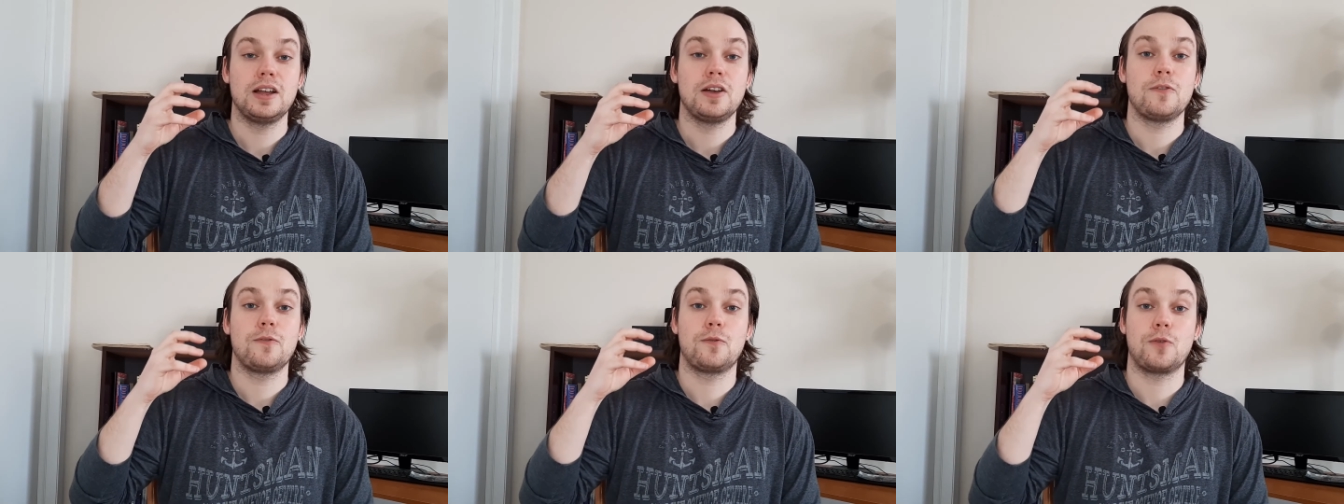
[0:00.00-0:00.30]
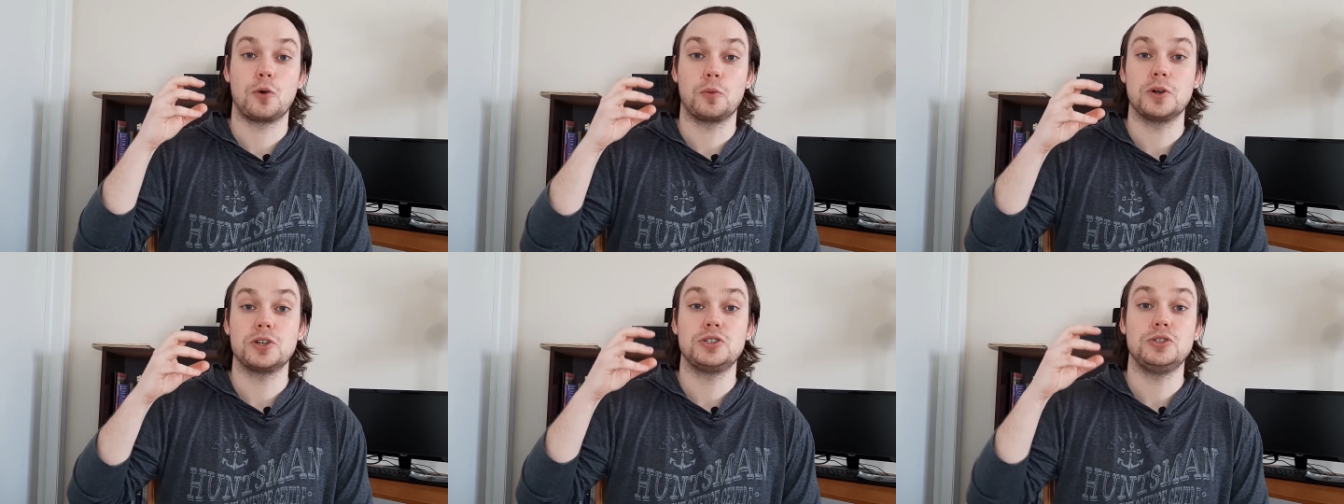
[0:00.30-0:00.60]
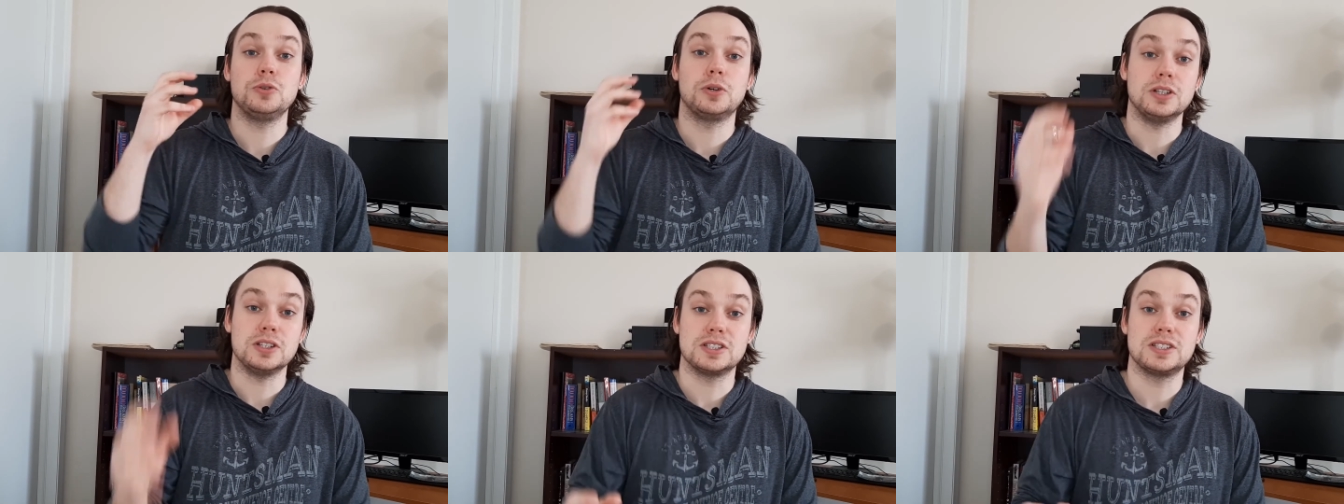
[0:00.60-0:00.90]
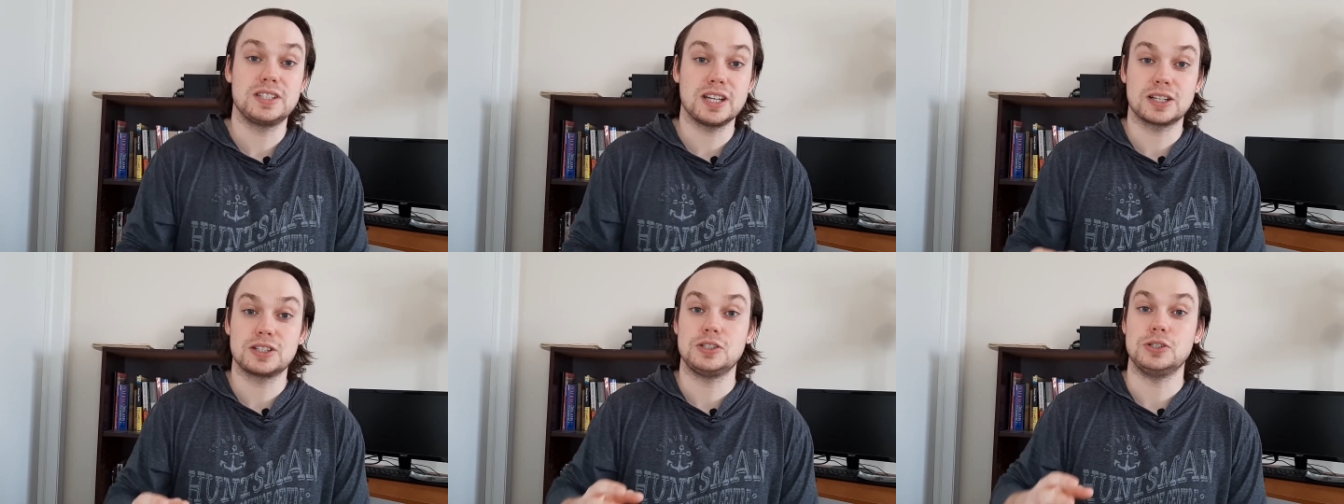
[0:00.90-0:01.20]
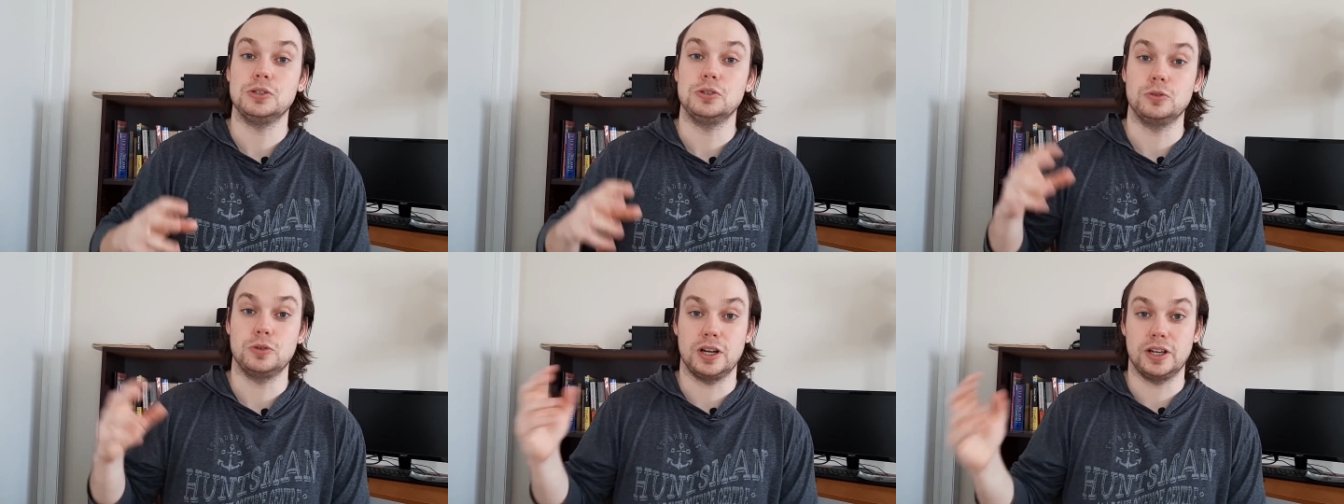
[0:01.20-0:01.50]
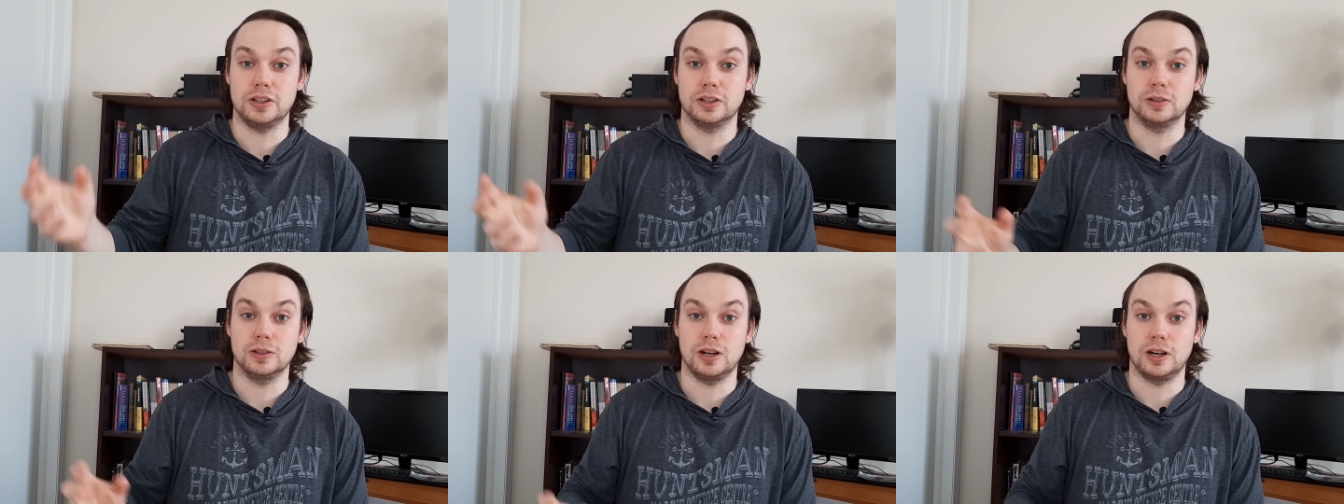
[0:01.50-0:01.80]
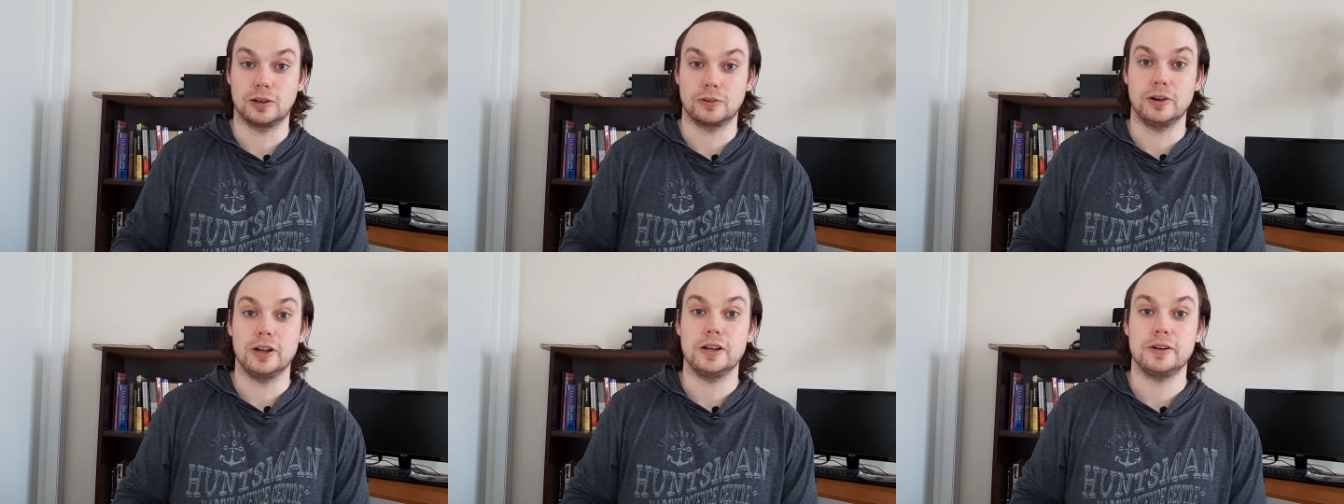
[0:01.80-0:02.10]
for which you can stick to in the long
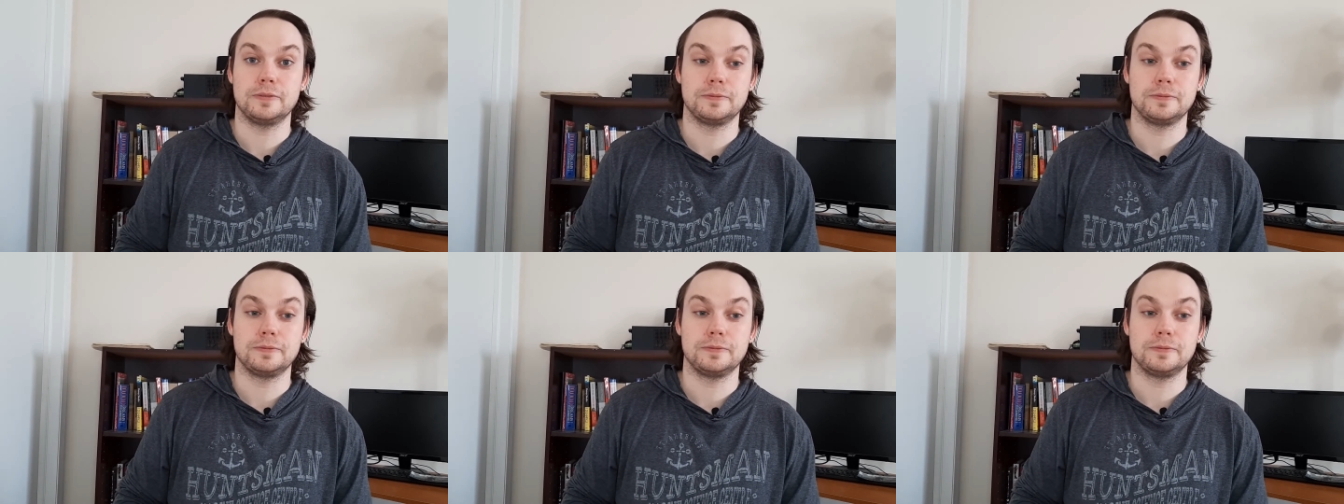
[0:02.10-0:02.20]
run.